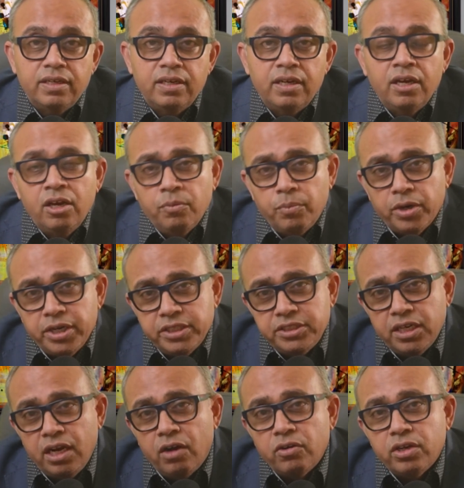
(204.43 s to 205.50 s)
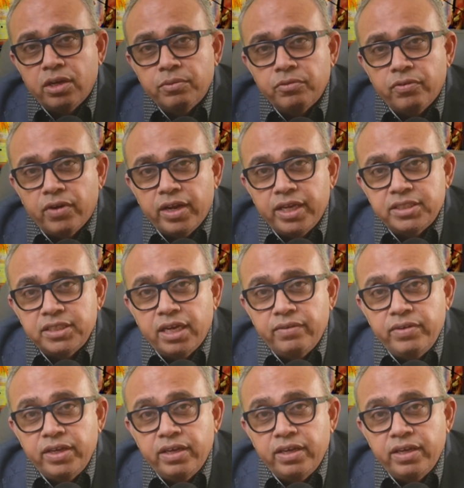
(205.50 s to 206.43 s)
Potential outcomes for HIV